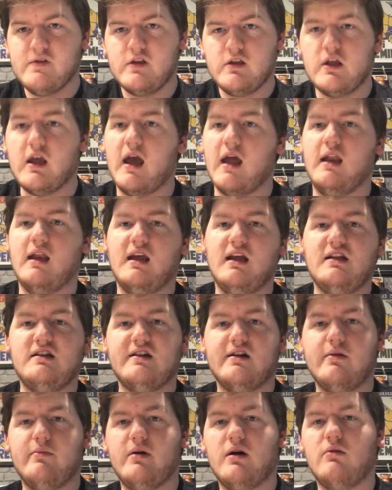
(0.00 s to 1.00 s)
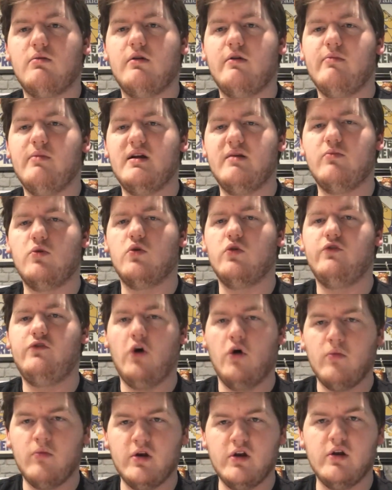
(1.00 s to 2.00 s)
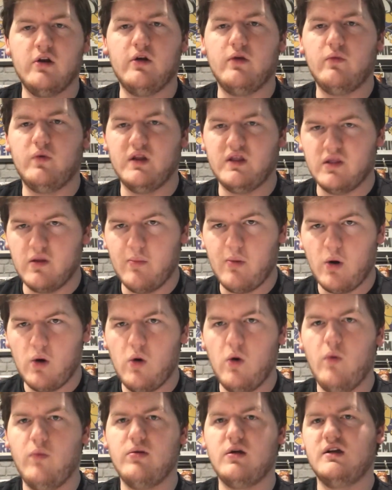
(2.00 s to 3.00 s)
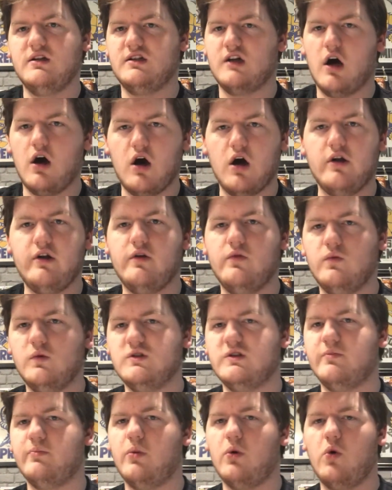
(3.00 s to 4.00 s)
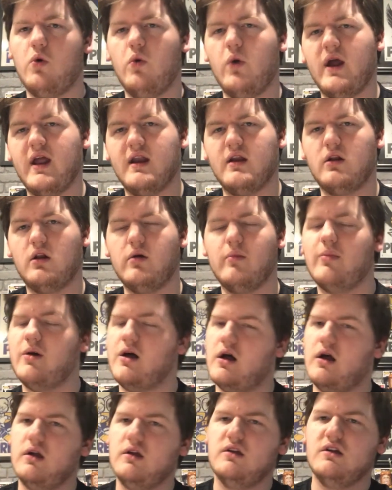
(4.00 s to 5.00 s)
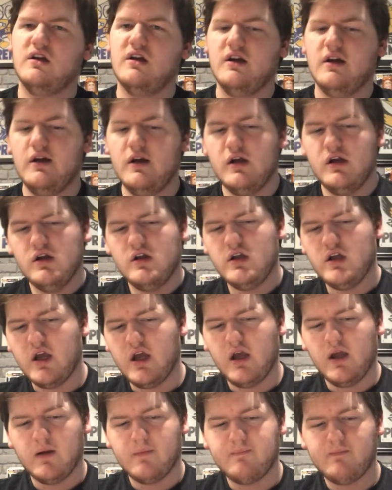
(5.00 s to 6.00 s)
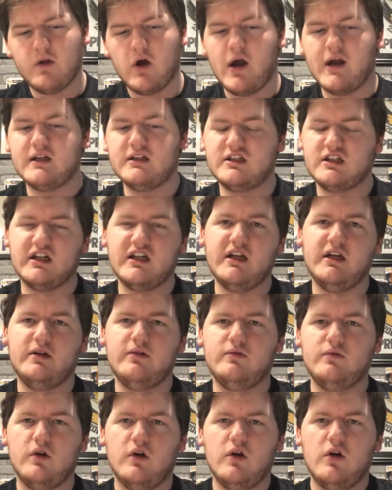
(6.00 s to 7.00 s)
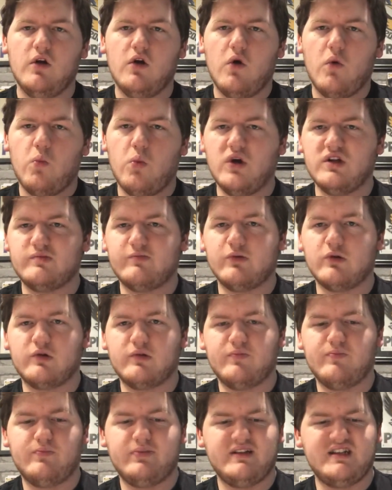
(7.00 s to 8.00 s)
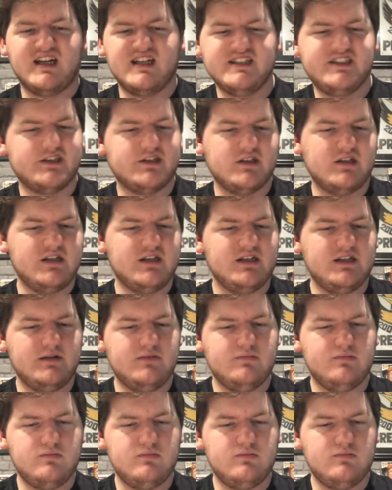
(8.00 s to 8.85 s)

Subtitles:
Yeah, and he's going to be able to be more dominant with the ball because Harden was a ball handler. But, yeah, I can see Westbrook potentially